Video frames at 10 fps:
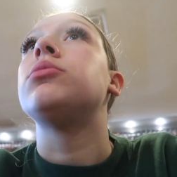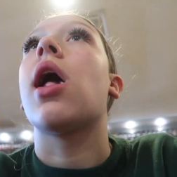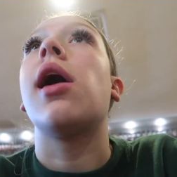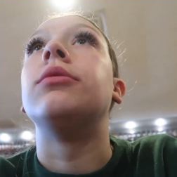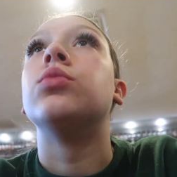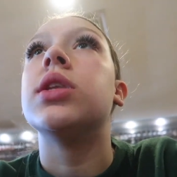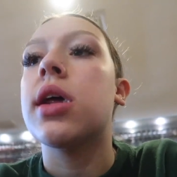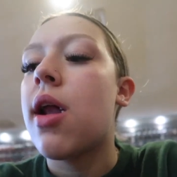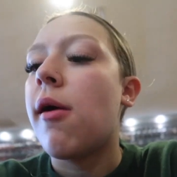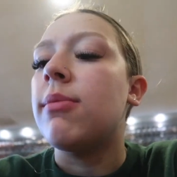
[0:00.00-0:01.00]
Um, we
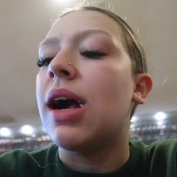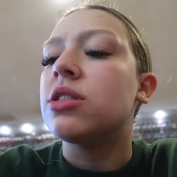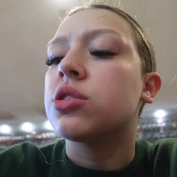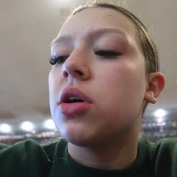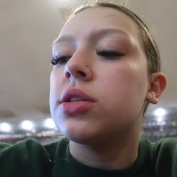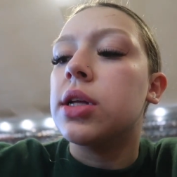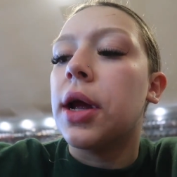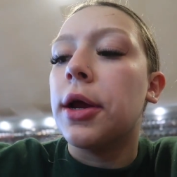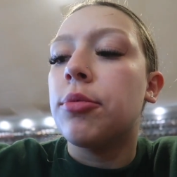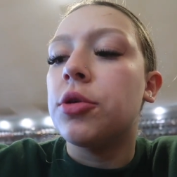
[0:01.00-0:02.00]
didn't have masks on at
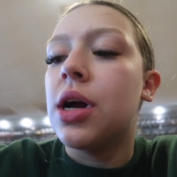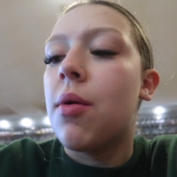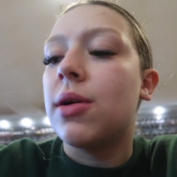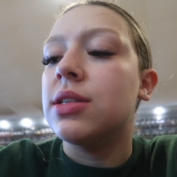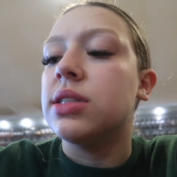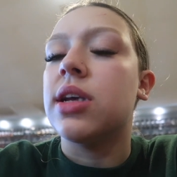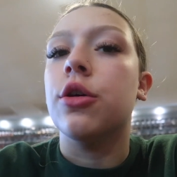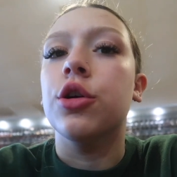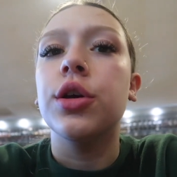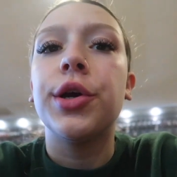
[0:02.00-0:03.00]
the airport, I wanted to say
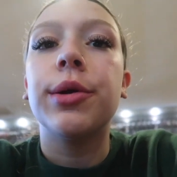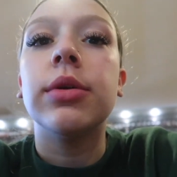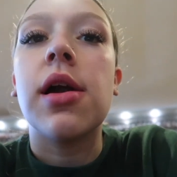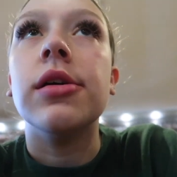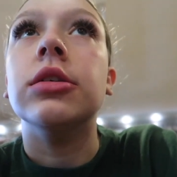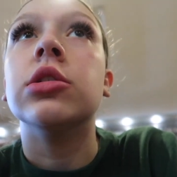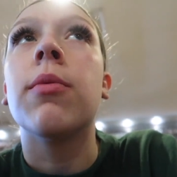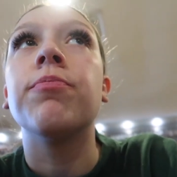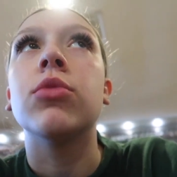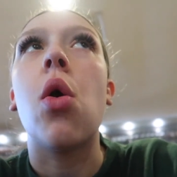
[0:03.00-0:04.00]
earlier, because
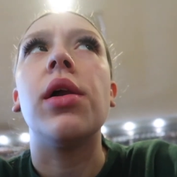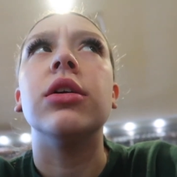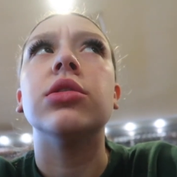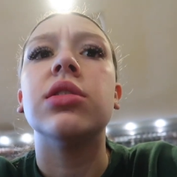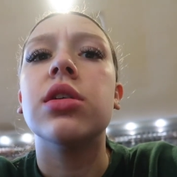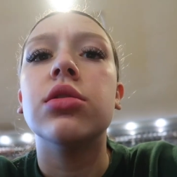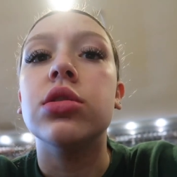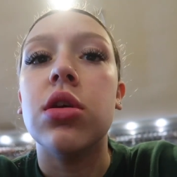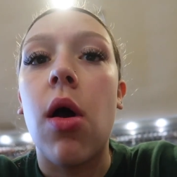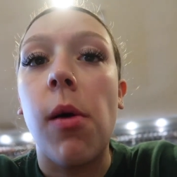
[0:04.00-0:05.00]
no one else did.
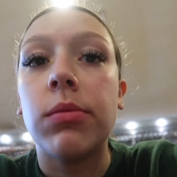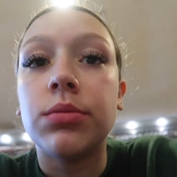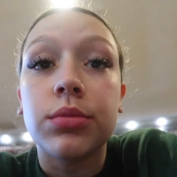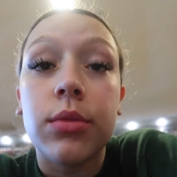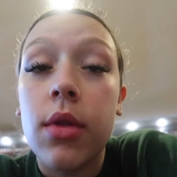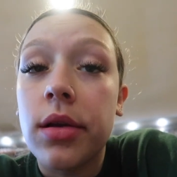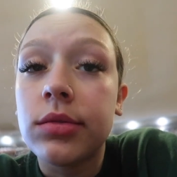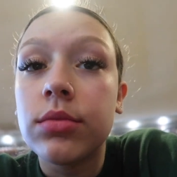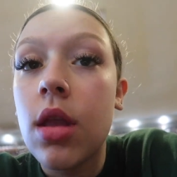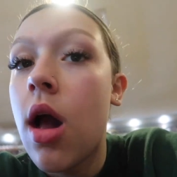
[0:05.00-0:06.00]
So,
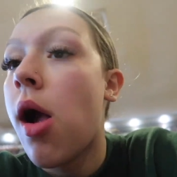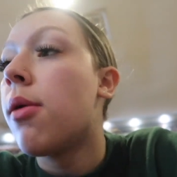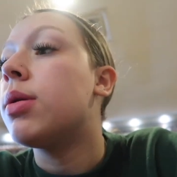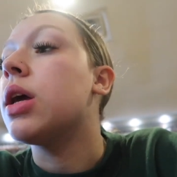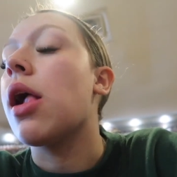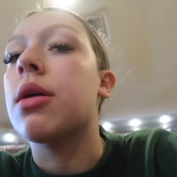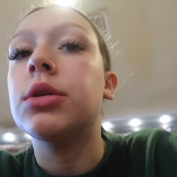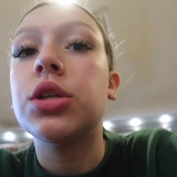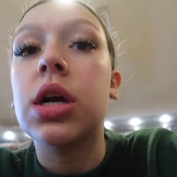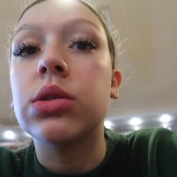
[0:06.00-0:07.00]
yeah, let
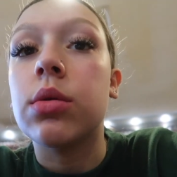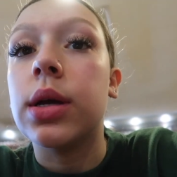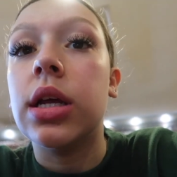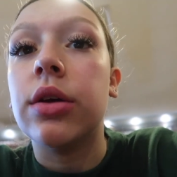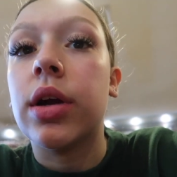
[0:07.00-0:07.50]
me show you guys what we're eating